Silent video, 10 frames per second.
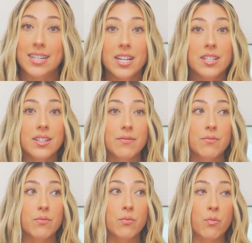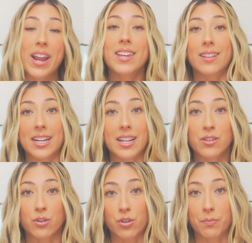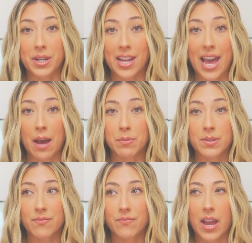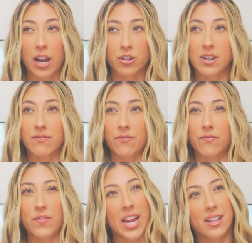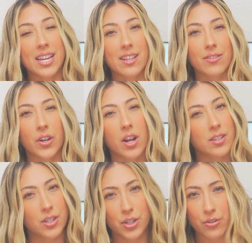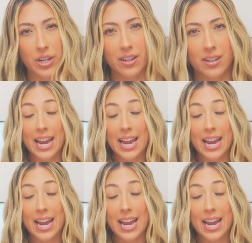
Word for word: Does regulating social media apps actually violate the Constitution.